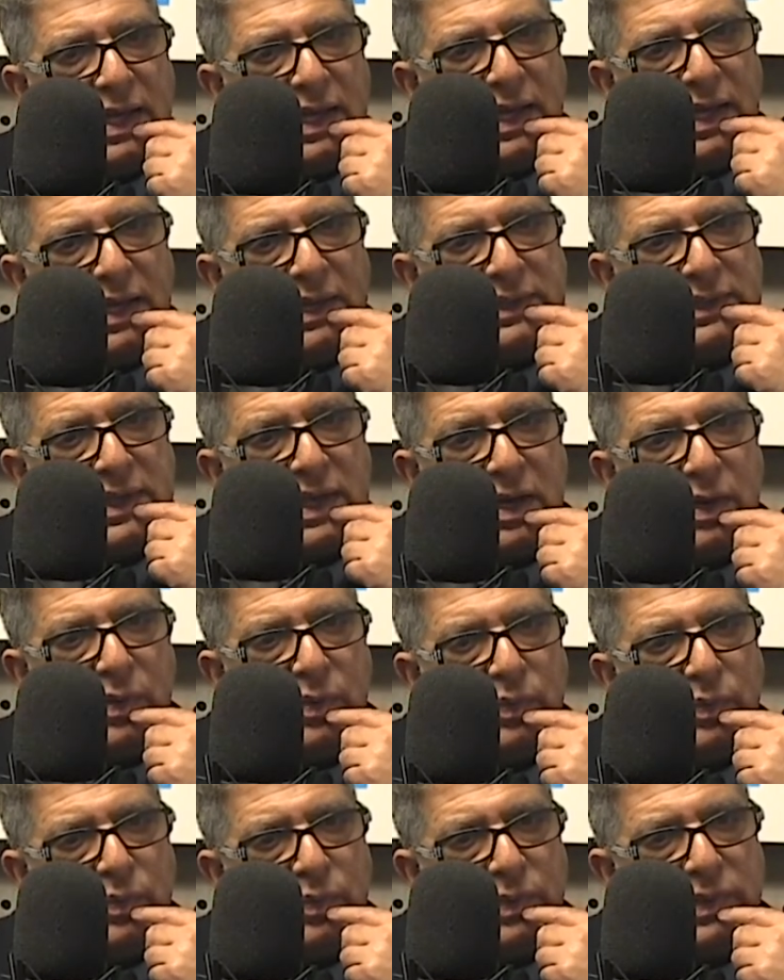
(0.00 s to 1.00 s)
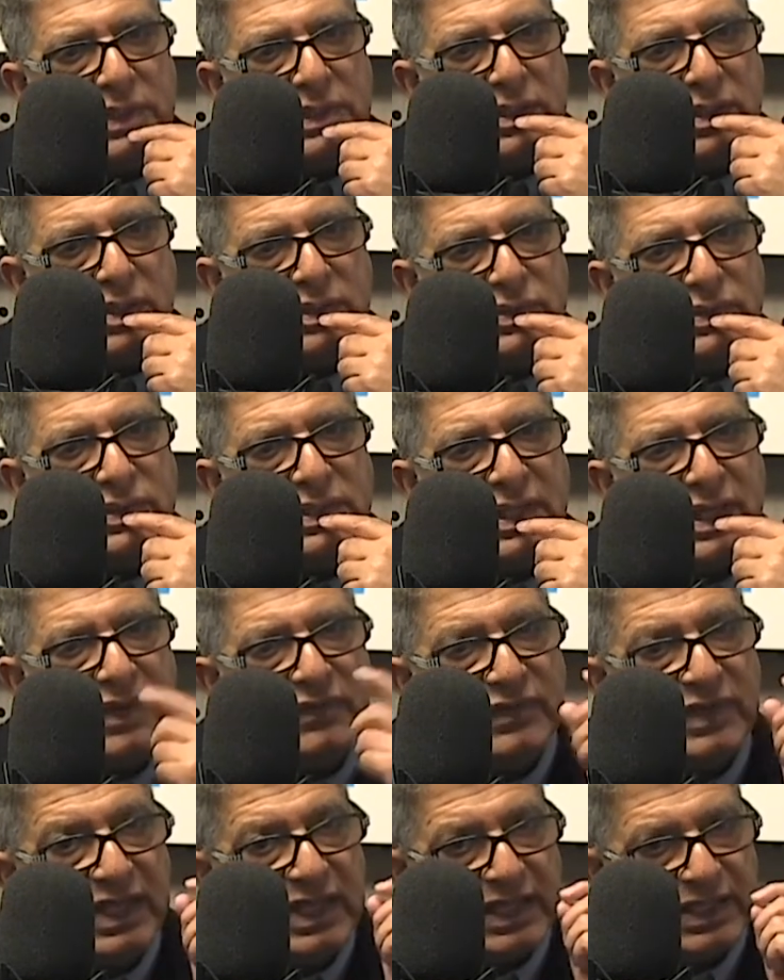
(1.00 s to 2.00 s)
And now we not only
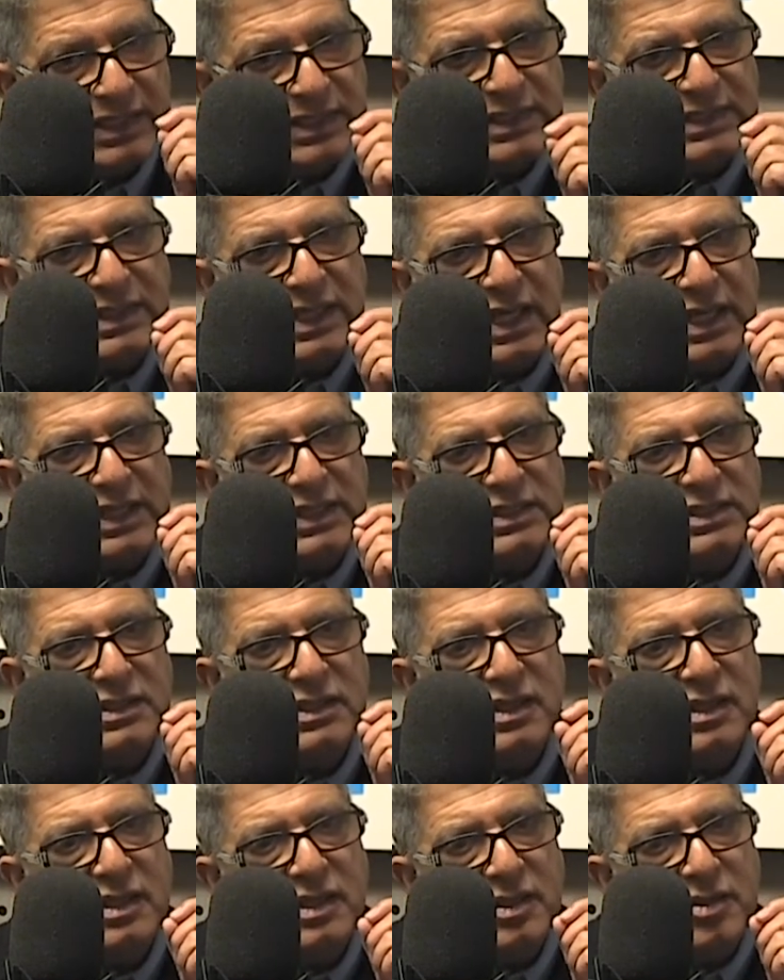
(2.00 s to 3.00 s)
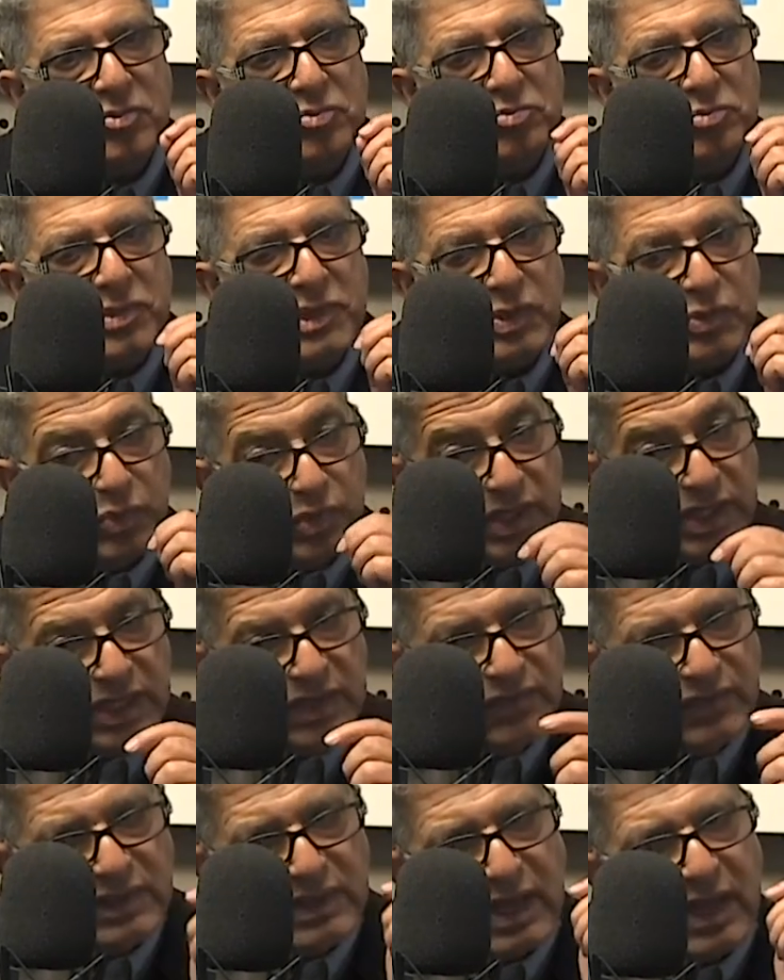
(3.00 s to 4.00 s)
have the insight, but we
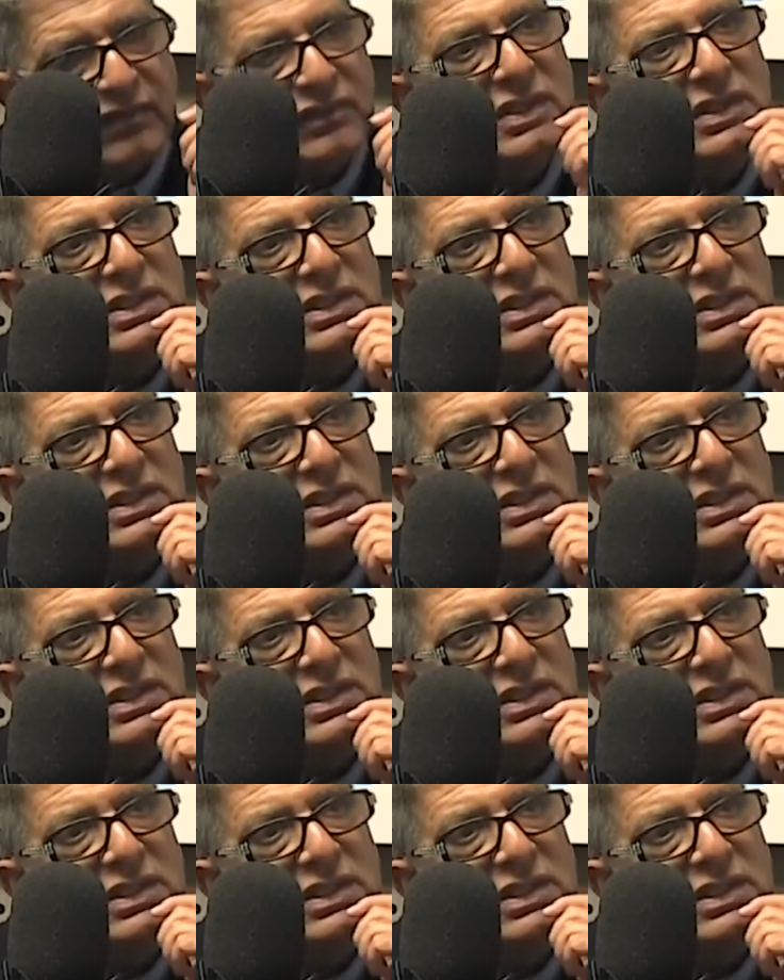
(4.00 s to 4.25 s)
even have the